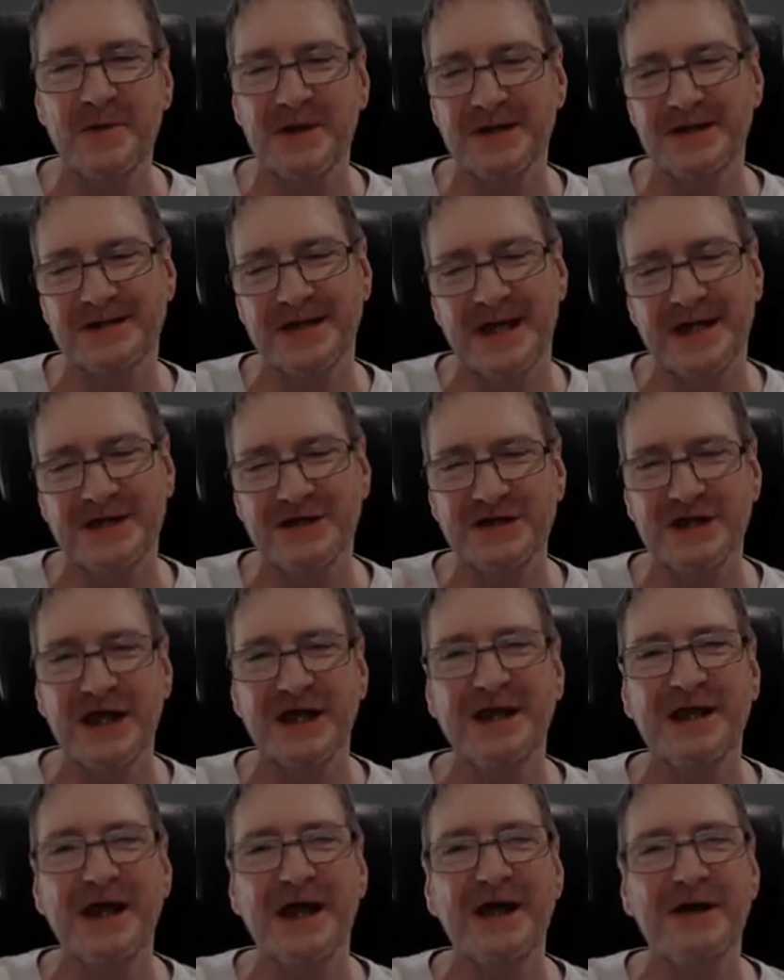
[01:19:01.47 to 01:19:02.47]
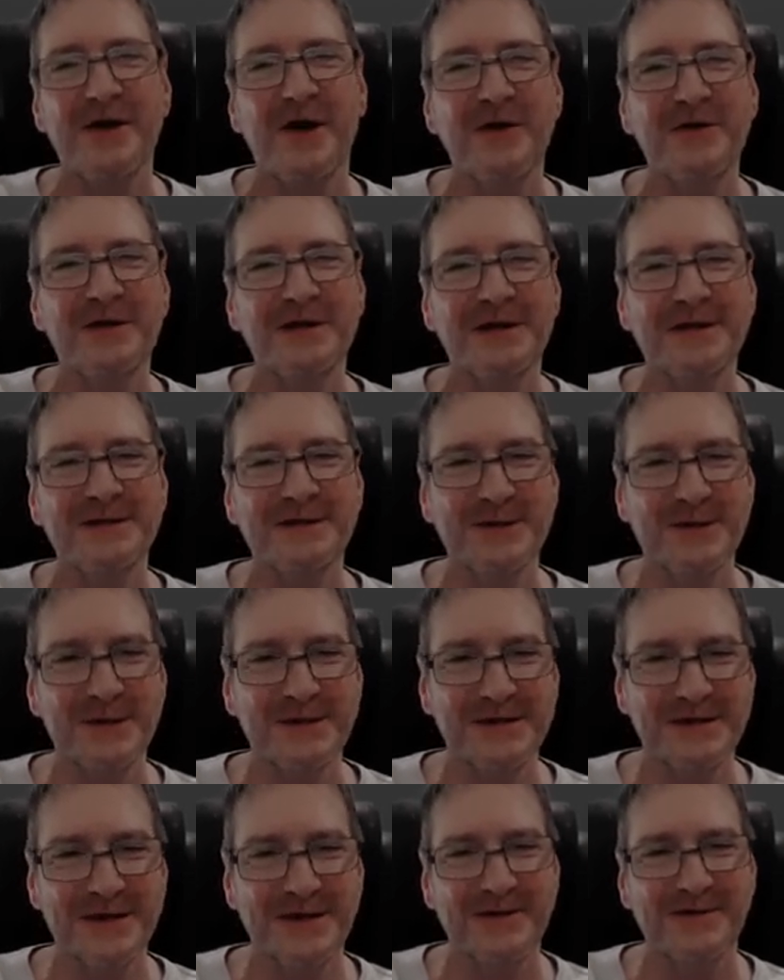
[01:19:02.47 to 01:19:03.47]
and I'm going to say check it out on the
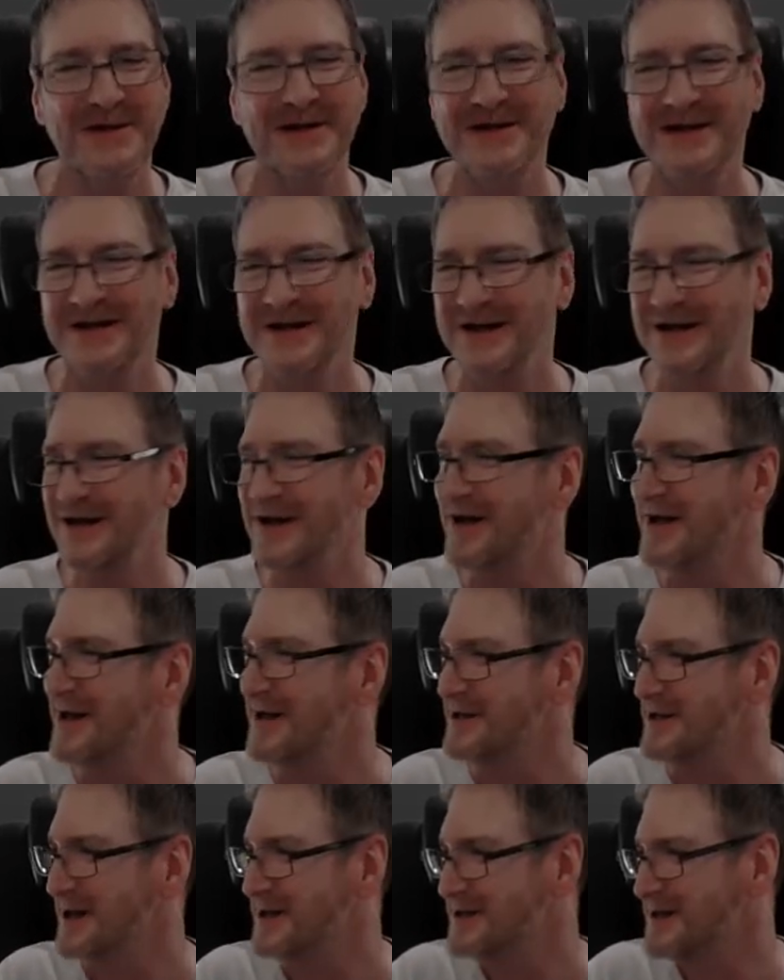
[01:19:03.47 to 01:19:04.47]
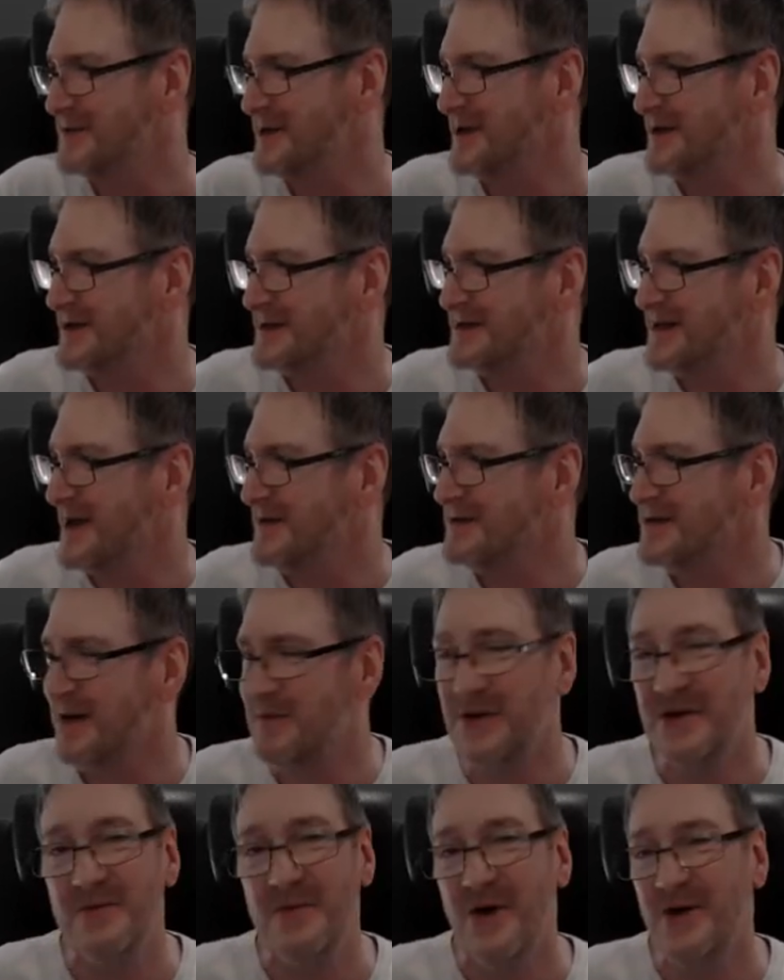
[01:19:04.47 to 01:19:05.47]
Discord server just to be on the safe
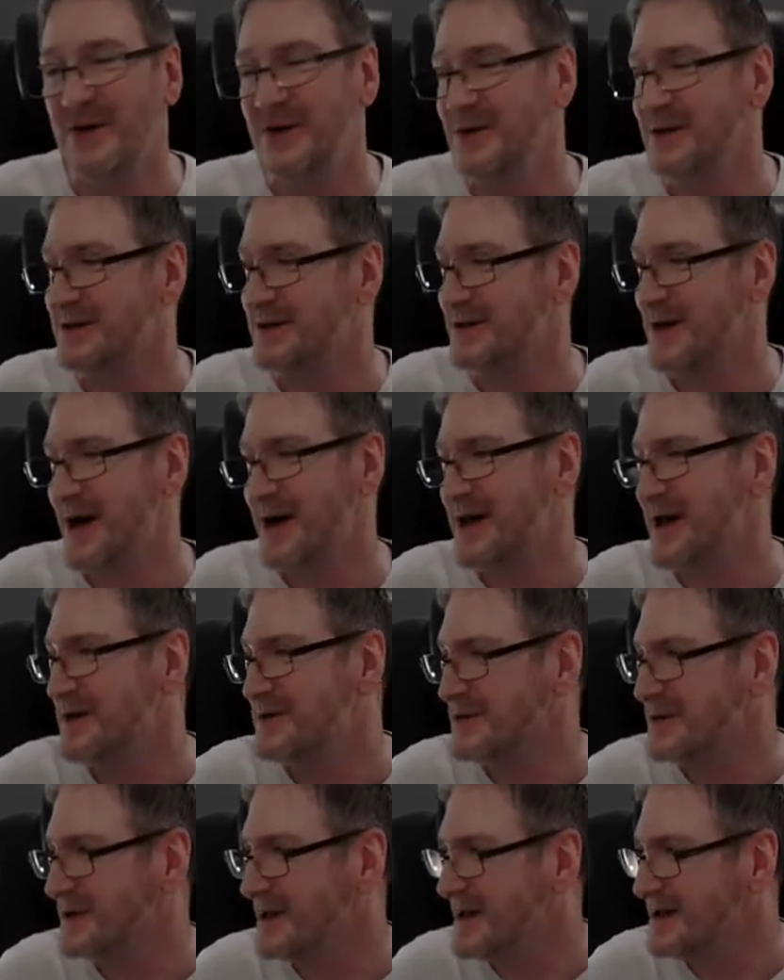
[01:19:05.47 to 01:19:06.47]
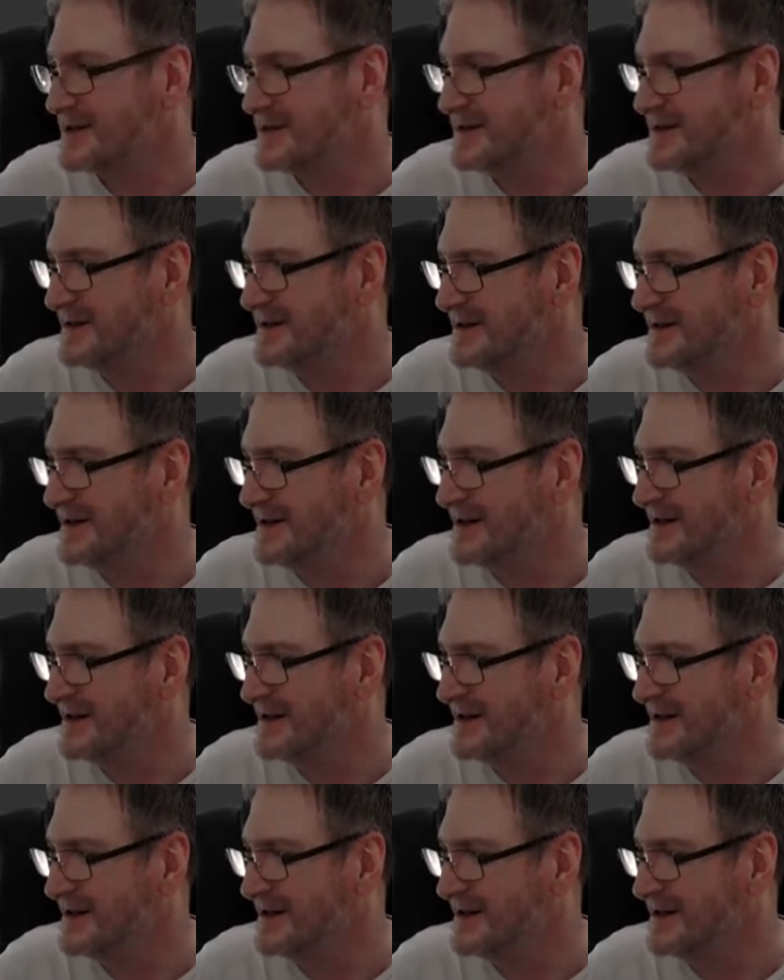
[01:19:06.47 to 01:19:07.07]
side. But the model looks great, Android Lust.